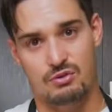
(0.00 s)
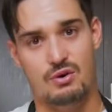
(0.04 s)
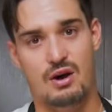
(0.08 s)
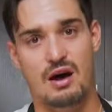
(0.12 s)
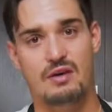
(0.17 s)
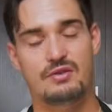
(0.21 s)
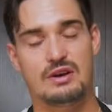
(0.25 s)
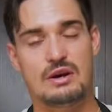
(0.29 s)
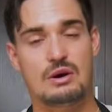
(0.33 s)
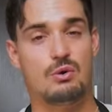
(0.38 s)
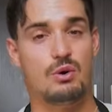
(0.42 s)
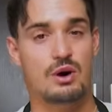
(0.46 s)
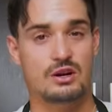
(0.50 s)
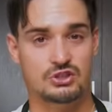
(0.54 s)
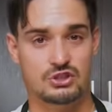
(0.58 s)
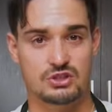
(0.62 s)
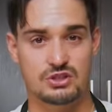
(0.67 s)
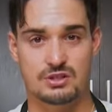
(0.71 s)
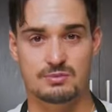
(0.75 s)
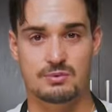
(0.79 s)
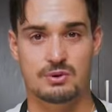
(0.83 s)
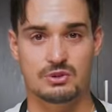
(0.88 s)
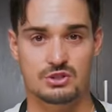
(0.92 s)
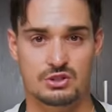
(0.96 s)
you have any
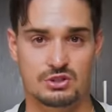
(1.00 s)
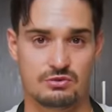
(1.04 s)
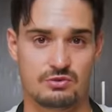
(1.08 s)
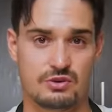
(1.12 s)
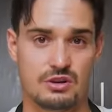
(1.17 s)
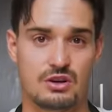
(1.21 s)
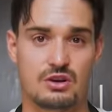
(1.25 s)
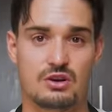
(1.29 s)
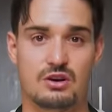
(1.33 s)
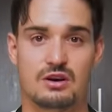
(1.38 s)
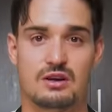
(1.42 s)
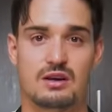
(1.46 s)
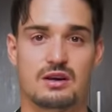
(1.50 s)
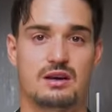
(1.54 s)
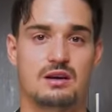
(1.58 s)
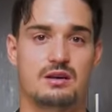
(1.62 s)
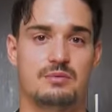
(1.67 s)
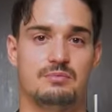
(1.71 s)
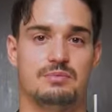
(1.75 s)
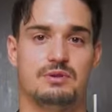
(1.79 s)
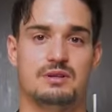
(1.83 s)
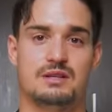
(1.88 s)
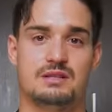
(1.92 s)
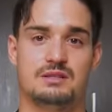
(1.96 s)
questions about sous vide cooking,
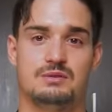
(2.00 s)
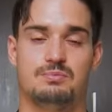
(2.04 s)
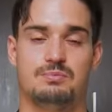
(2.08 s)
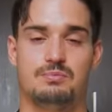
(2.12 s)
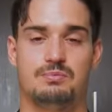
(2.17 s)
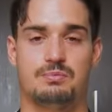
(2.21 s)
please